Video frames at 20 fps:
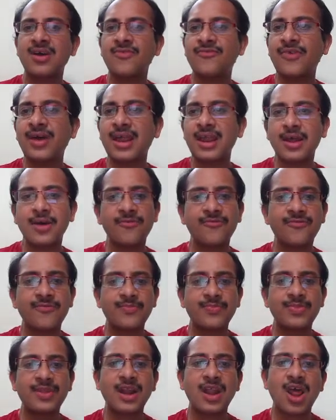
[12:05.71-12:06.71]

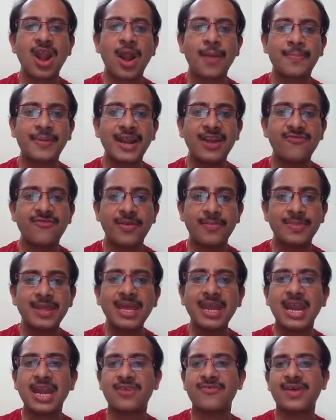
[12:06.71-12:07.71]
that are obtained from the
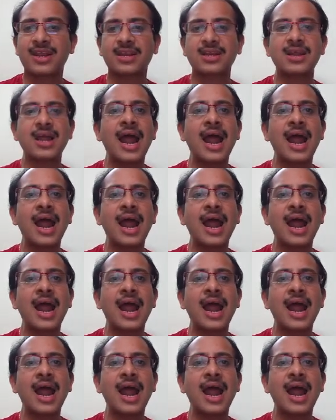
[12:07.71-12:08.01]
network,